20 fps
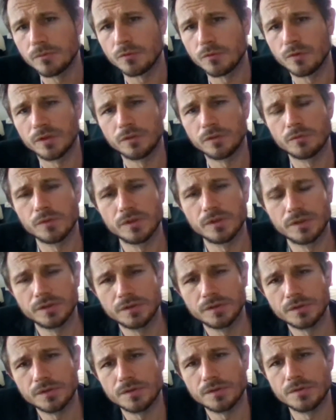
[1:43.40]
with
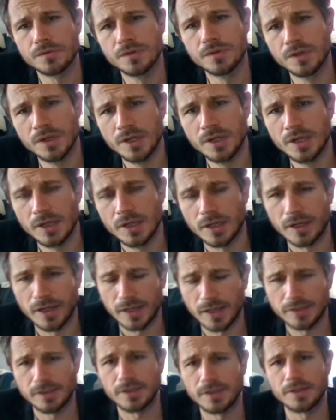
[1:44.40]

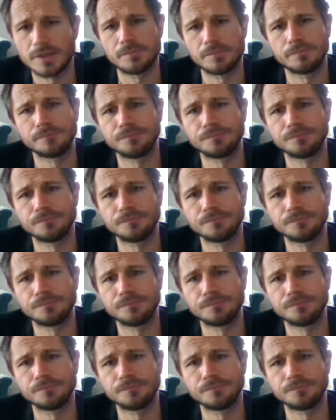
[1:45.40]
Goethe,